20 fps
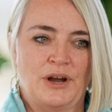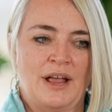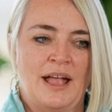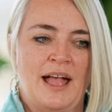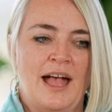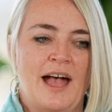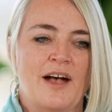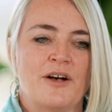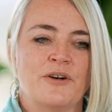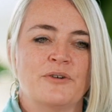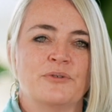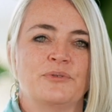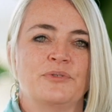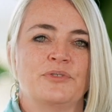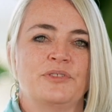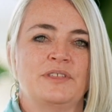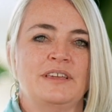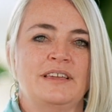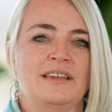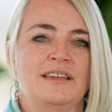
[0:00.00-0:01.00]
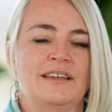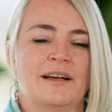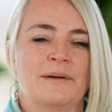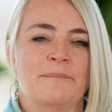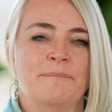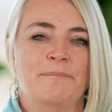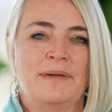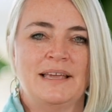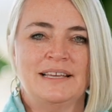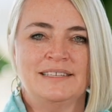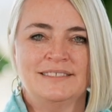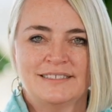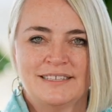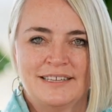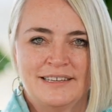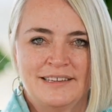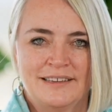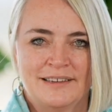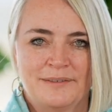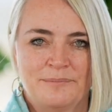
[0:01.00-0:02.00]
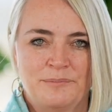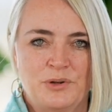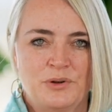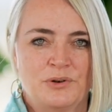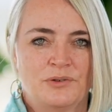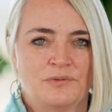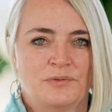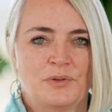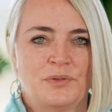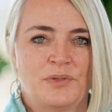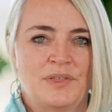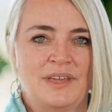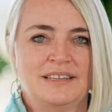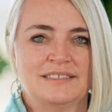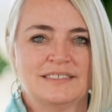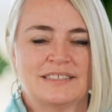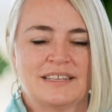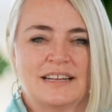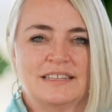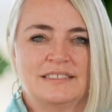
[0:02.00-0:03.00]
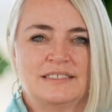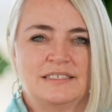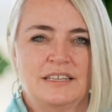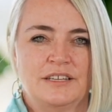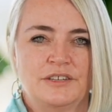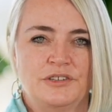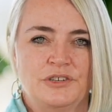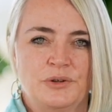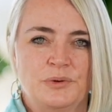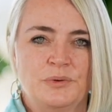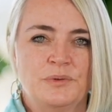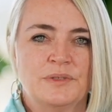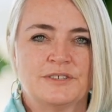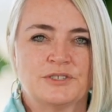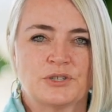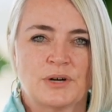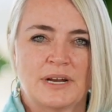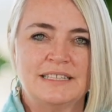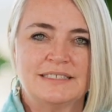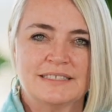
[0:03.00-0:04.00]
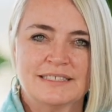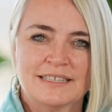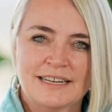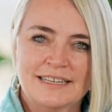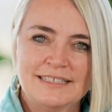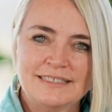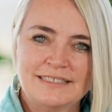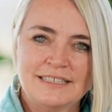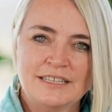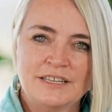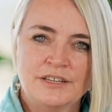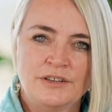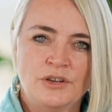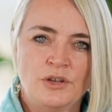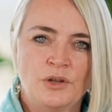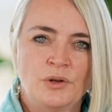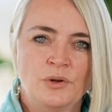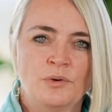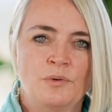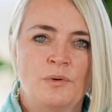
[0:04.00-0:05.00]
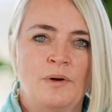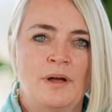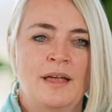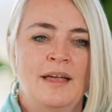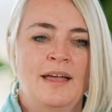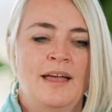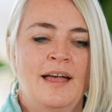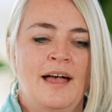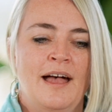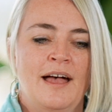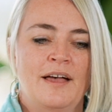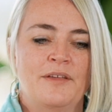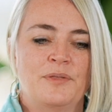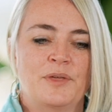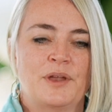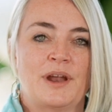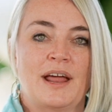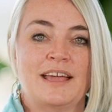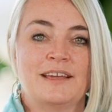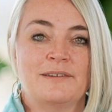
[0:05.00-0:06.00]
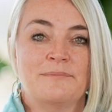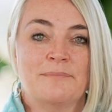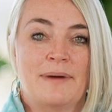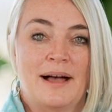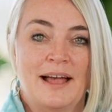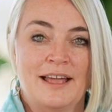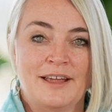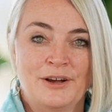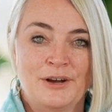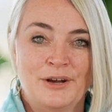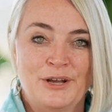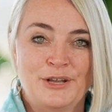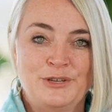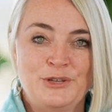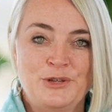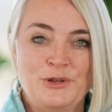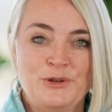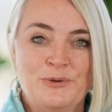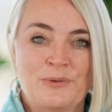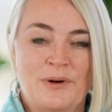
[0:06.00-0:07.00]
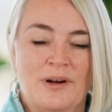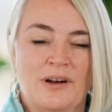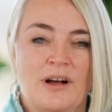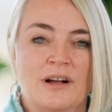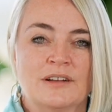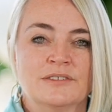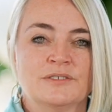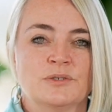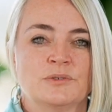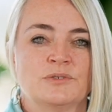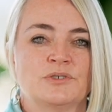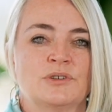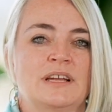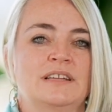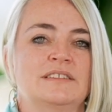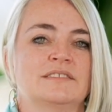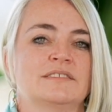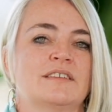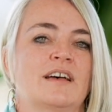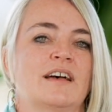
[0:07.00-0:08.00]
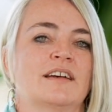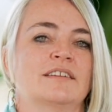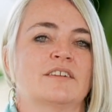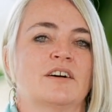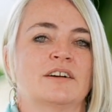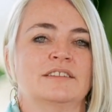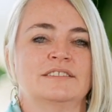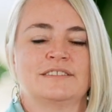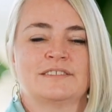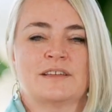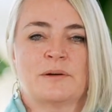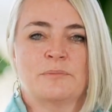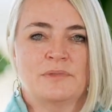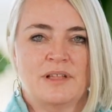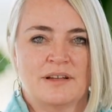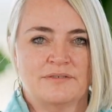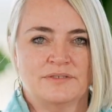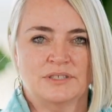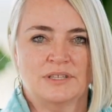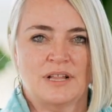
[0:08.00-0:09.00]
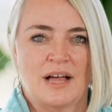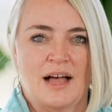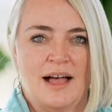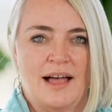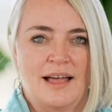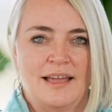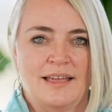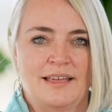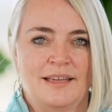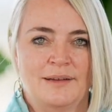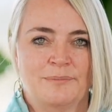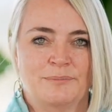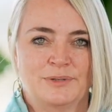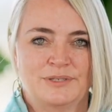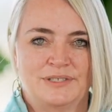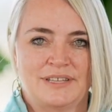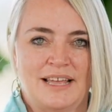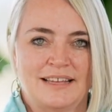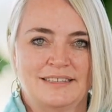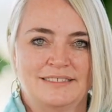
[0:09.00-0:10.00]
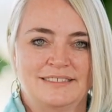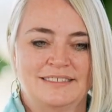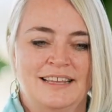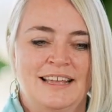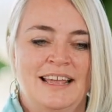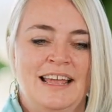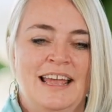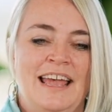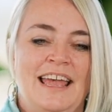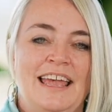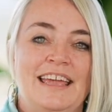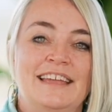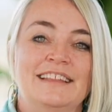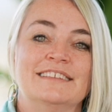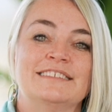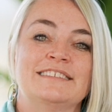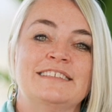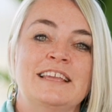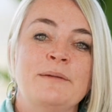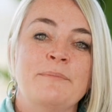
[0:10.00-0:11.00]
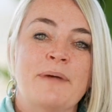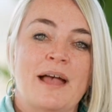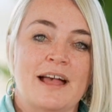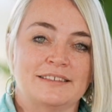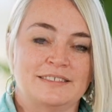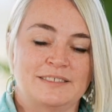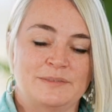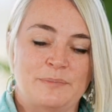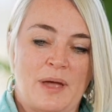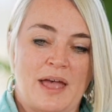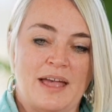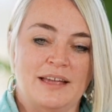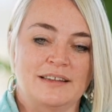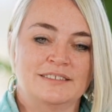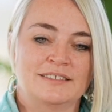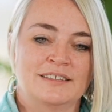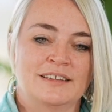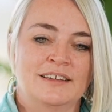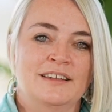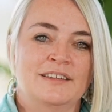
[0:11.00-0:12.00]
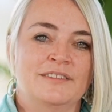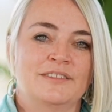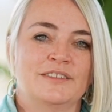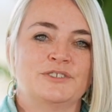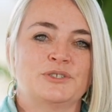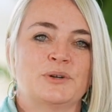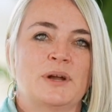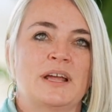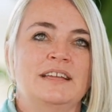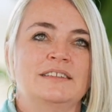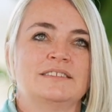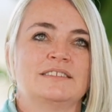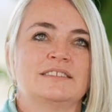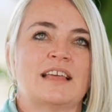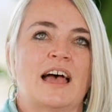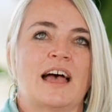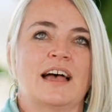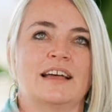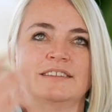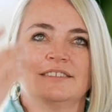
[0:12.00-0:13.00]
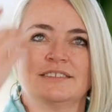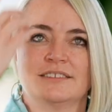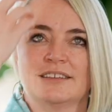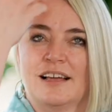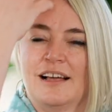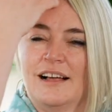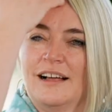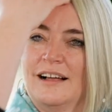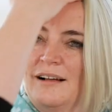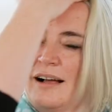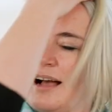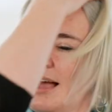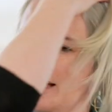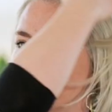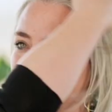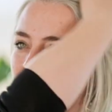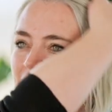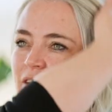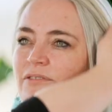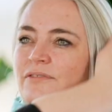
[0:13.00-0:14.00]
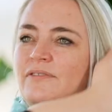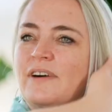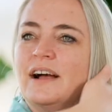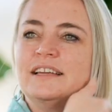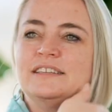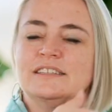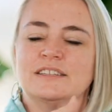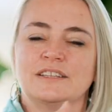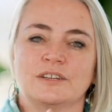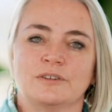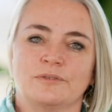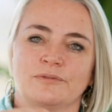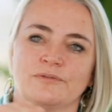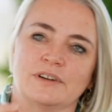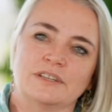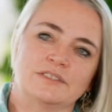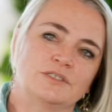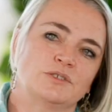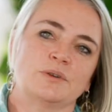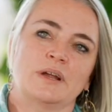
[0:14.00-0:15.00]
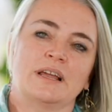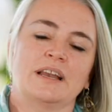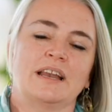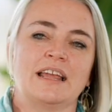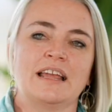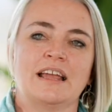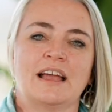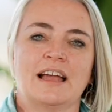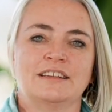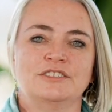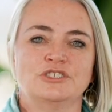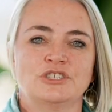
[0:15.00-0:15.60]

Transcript: how the amazing, beautiful things that I see in you, the traits that I see in you, that I admire in you, are also traits that on some level I possess. In the same aspect, the traits that I might find a little frustrating and